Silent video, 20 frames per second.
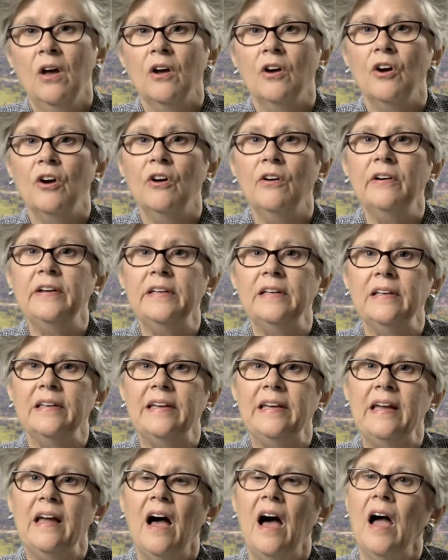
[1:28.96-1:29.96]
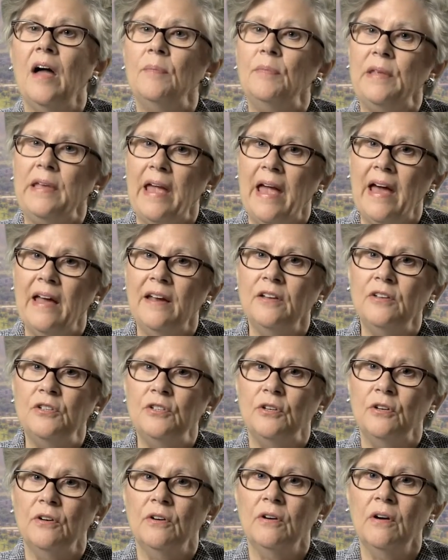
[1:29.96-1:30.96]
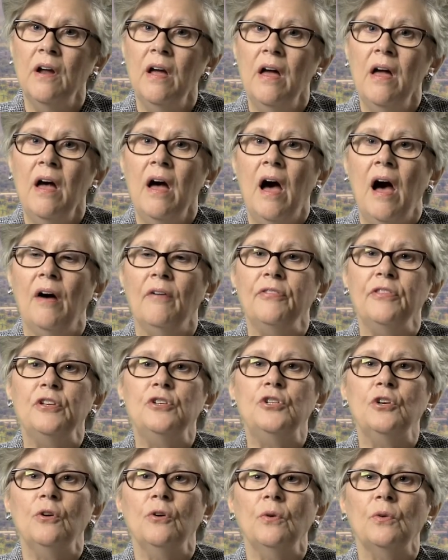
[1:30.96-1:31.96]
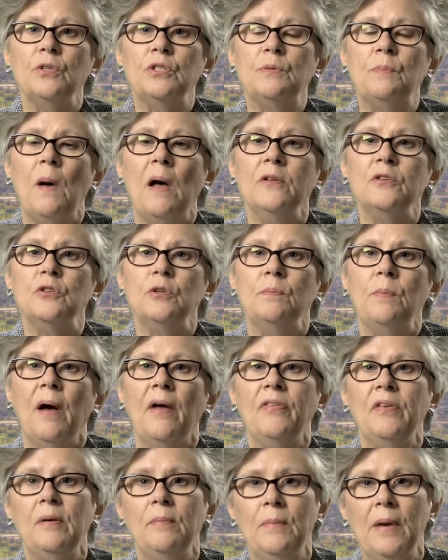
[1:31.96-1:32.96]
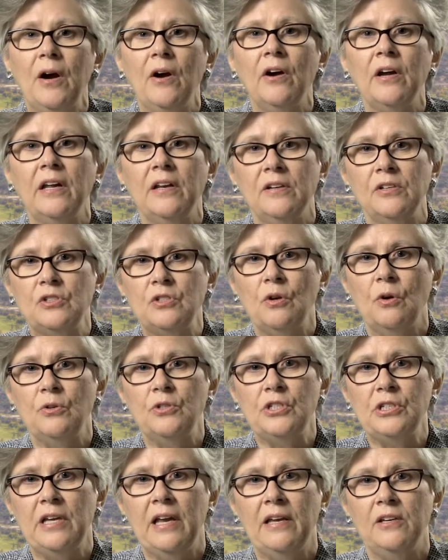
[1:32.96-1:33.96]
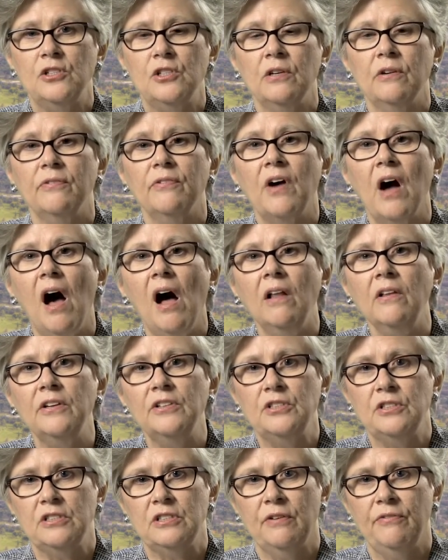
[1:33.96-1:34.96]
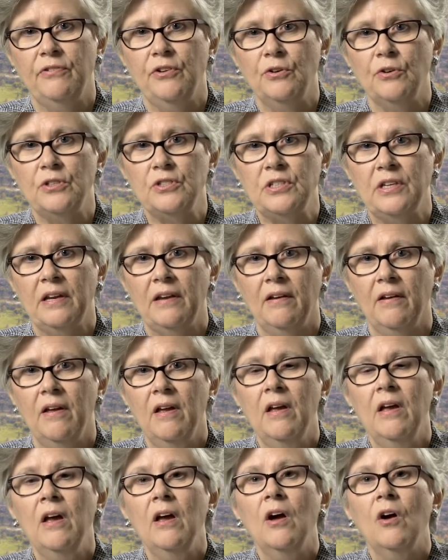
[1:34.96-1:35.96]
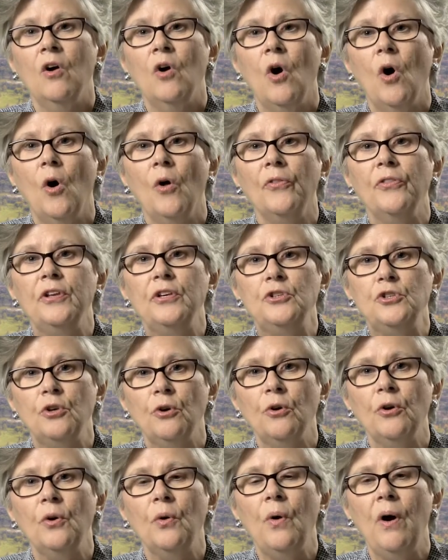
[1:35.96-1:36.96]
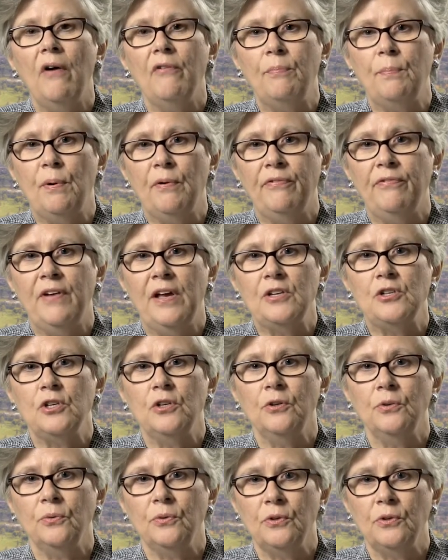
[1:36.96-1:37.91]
Currently, I'm the editor of the journal sponsored by the American Association of Colleges of Nursing called the Journal of Professional